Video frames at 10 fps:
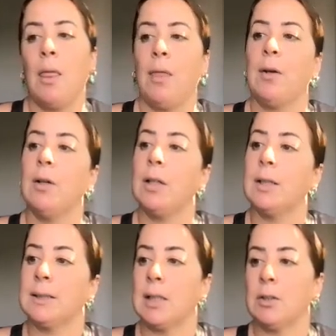Third
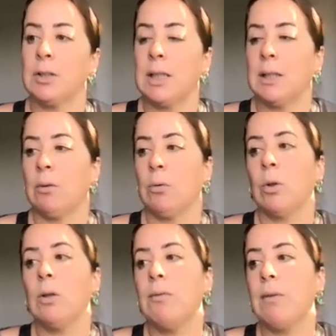is to understand the
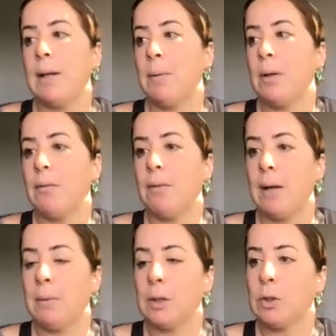role of fiber and
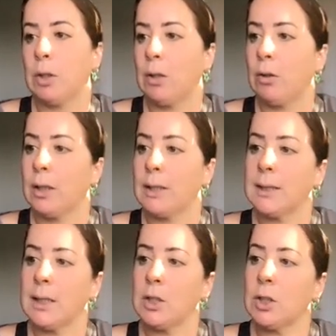fabric trade
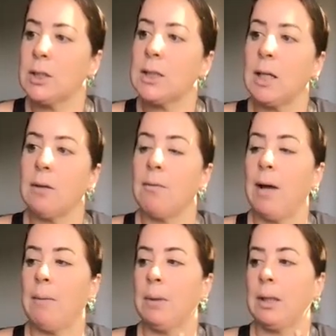organizations and
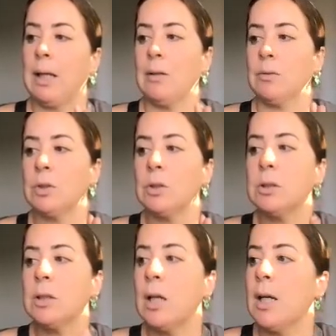fabric councils